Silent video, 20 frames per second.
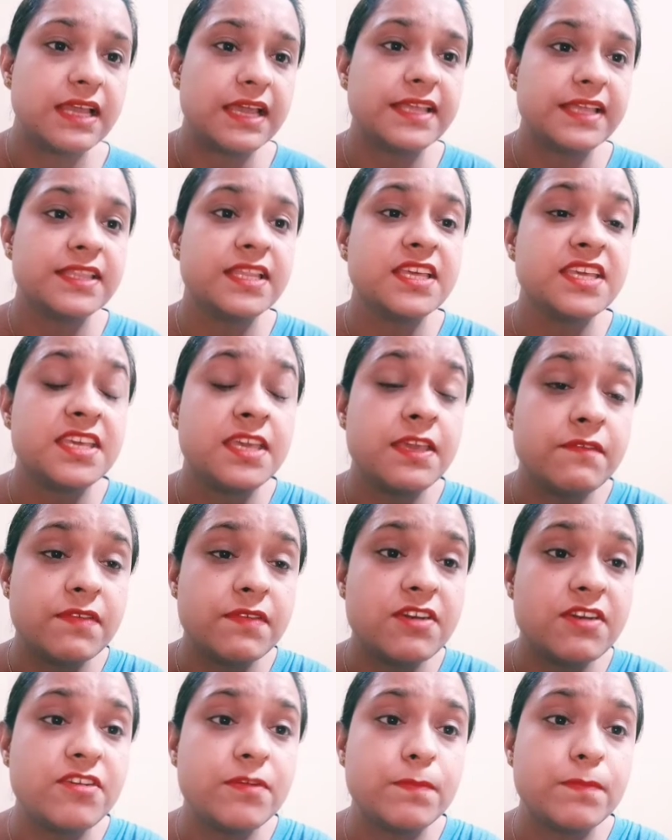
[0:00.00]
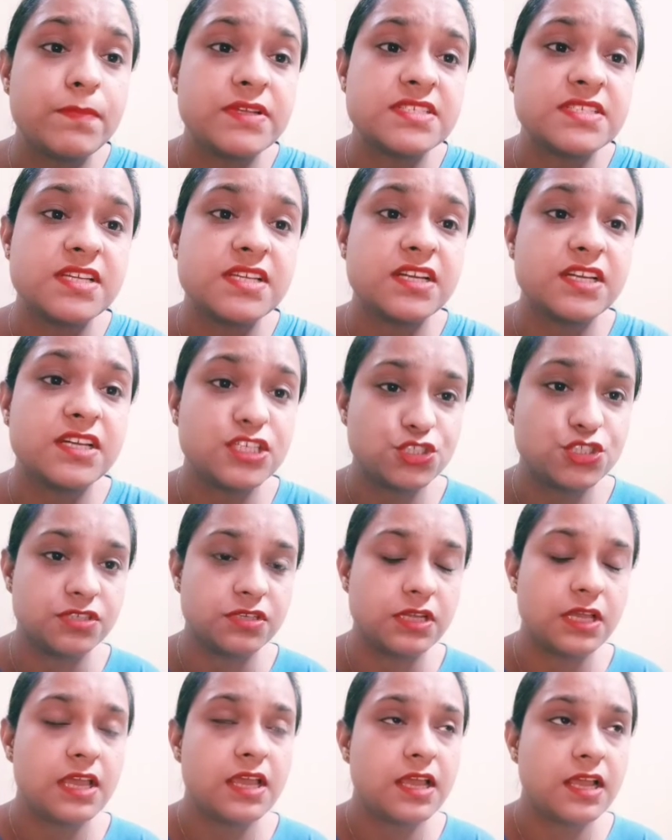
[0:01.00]
like the given
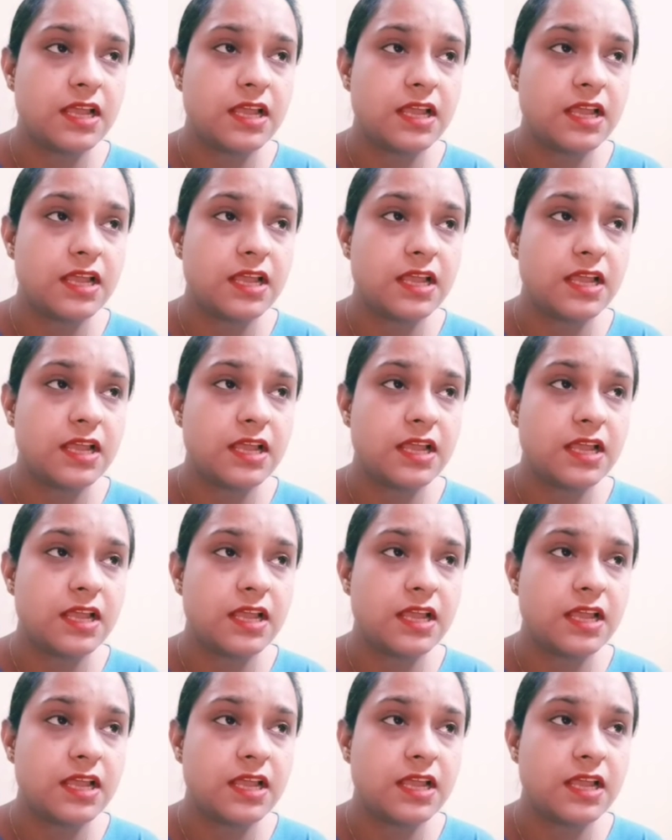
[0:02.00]
representation.